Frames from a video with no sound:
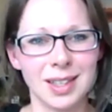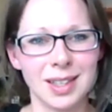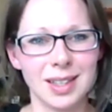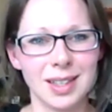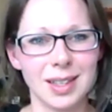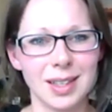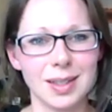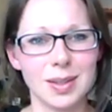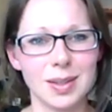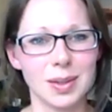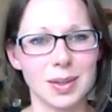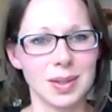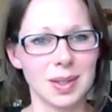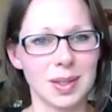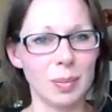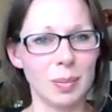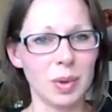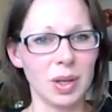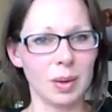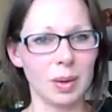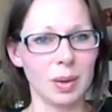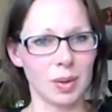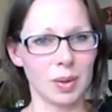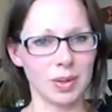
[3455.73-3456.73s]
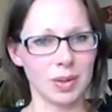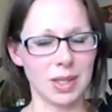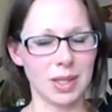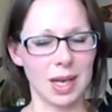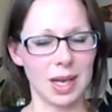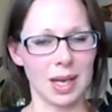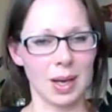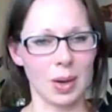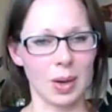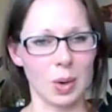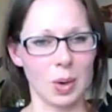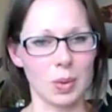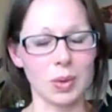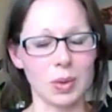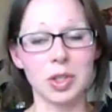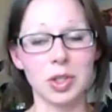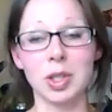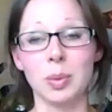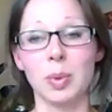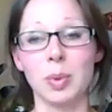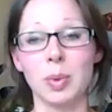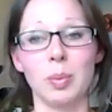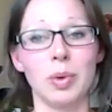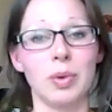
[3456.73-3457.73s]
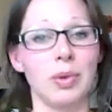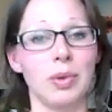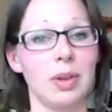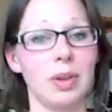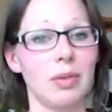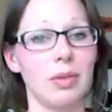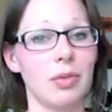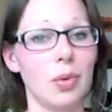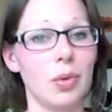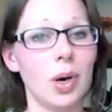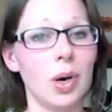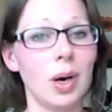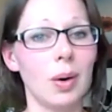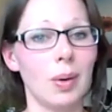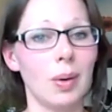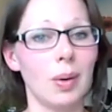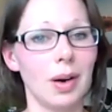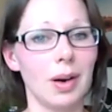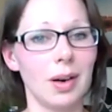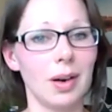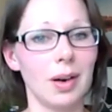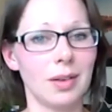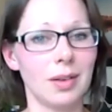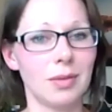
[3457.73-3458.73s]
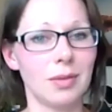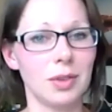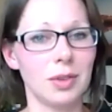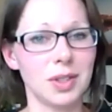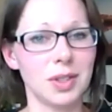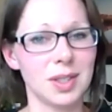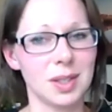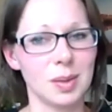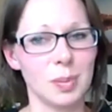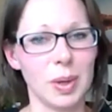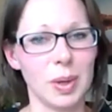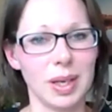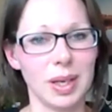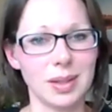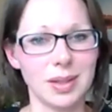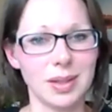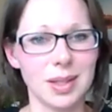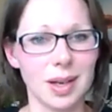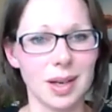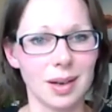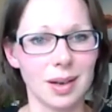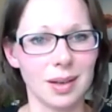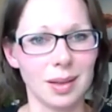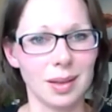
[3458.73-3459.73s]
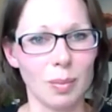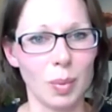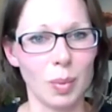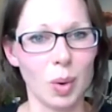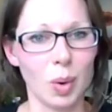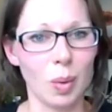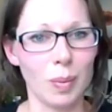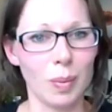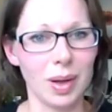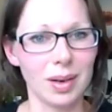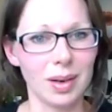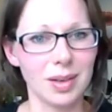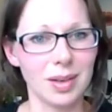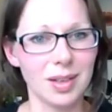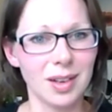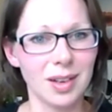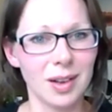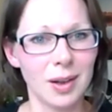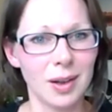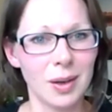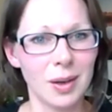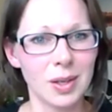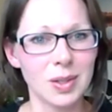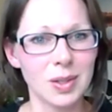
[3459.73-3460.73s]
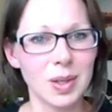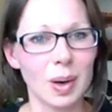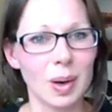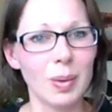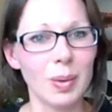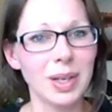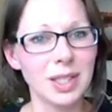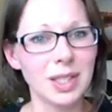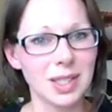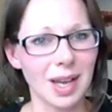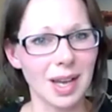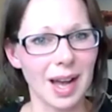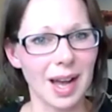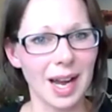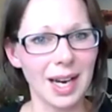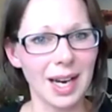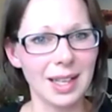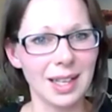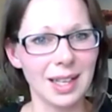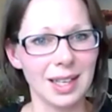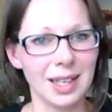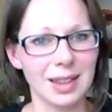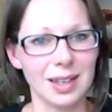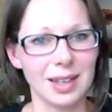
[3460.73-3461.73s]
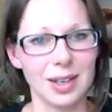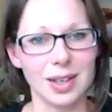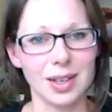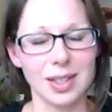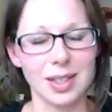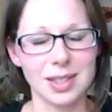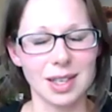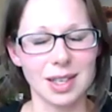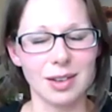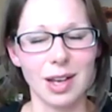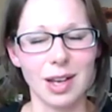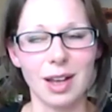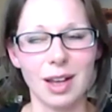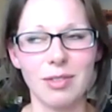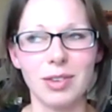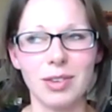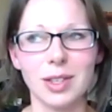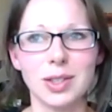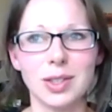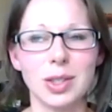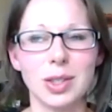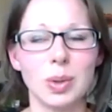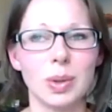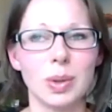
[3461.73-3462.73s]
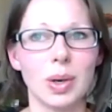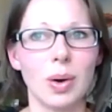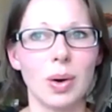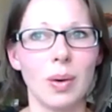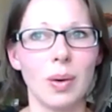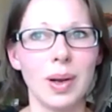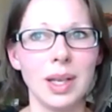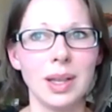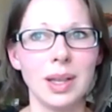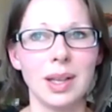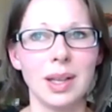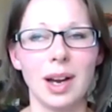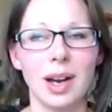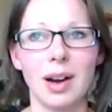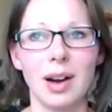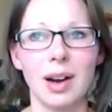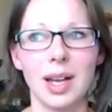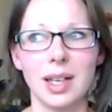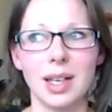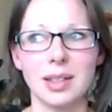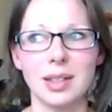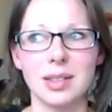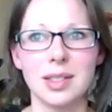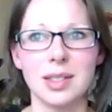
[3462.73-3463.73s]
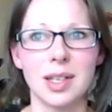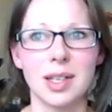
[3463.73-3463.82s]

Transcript: Because there's something about taking ownership and moving forward versus being stuck in the moment. So I wanted to highlight there because I, I, felt you were going there and